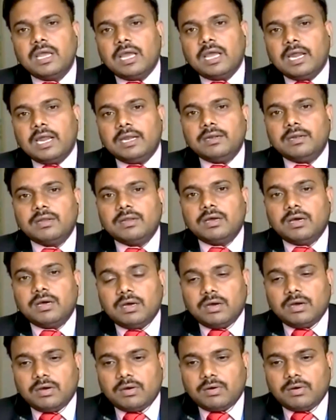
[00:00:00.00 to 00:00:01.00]
and
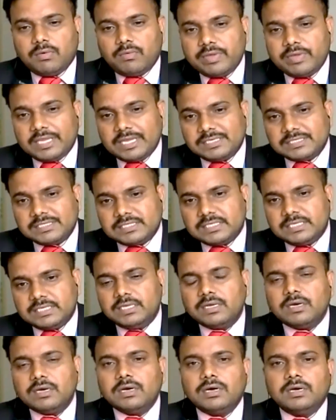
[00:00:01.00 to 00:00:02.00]
we can
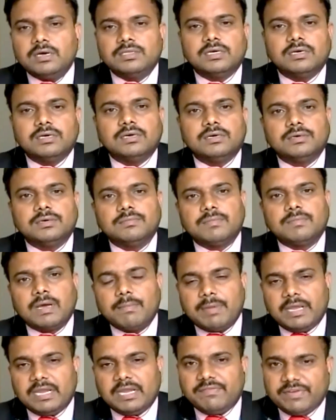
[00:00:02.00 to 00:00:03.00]
see the
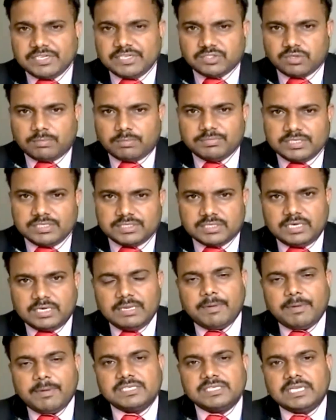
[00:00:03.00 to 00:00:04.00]
benefits of these
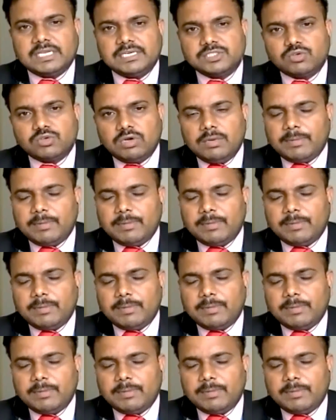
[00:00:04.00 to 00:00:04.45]
DPARTS, that is Dhole